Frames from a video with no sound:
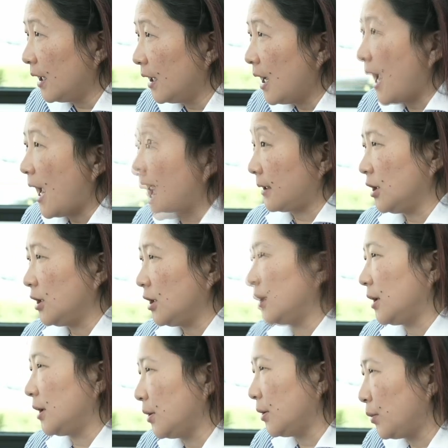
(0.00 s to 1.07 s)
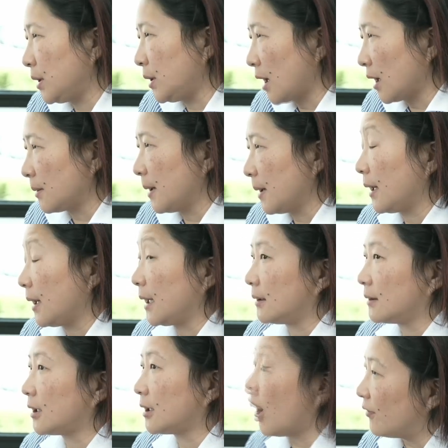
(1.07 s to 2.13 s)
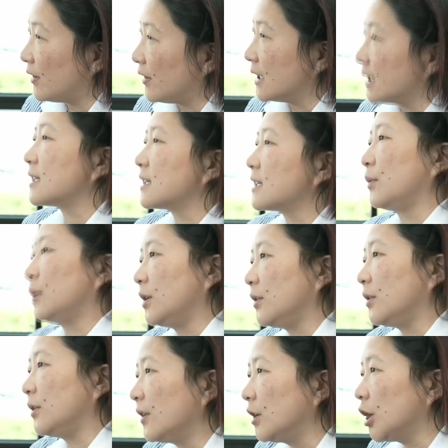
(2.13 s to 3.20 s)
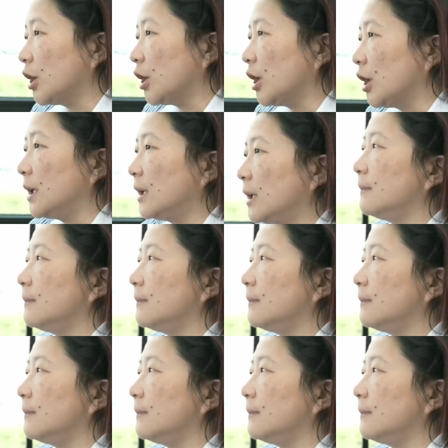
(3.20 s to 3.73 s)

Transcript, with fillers: And we, we talked about like confidence, like when you feel good,